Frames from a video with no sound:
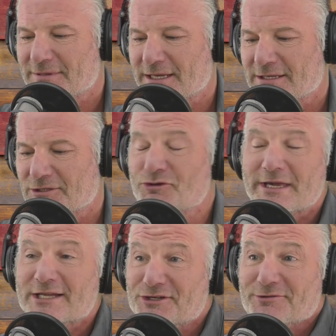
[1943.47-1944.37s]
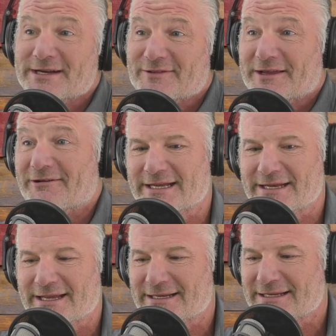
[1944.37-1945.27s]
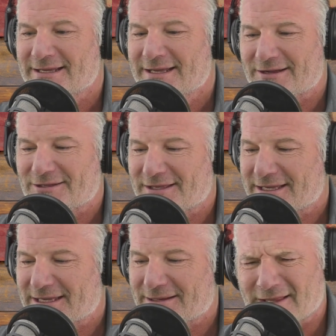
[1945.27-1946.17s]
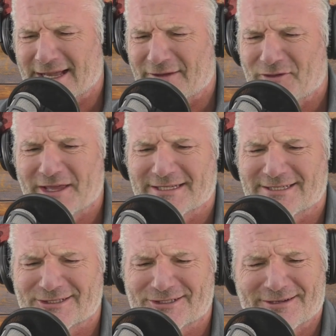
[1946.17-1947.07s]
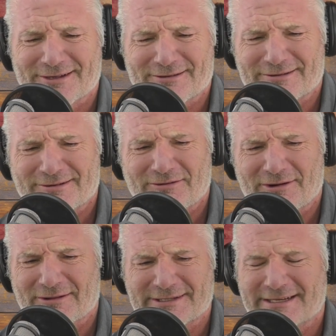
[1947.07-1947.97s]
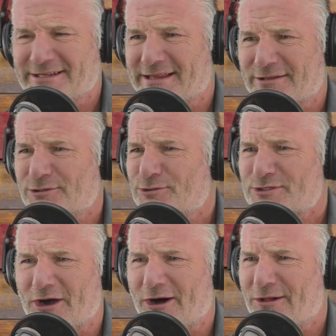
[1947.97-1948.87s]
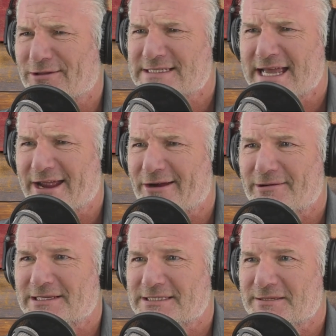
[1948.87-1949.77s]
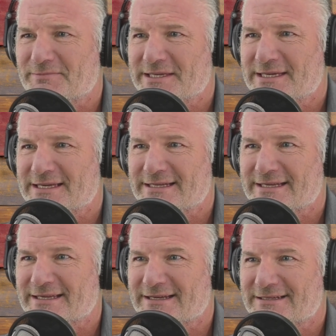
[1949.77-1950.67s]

you can do anything, right? And it can, I think Dungeon Crawler, didn't he like lose all his hair at the beginning? And